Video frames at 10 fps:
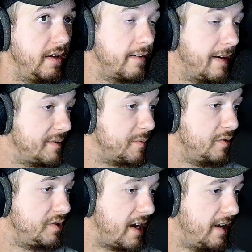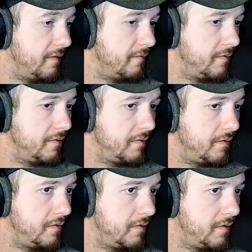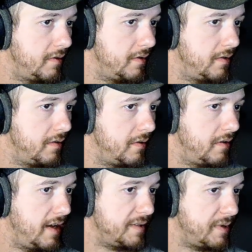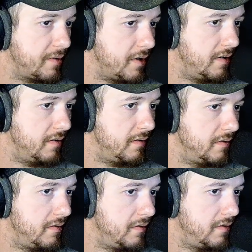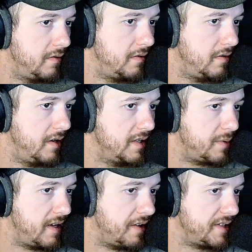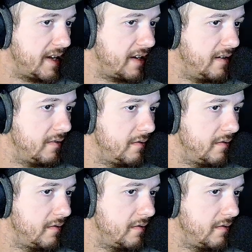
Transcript: And grandma's moonshine. That's pretty cool. 20 health a second.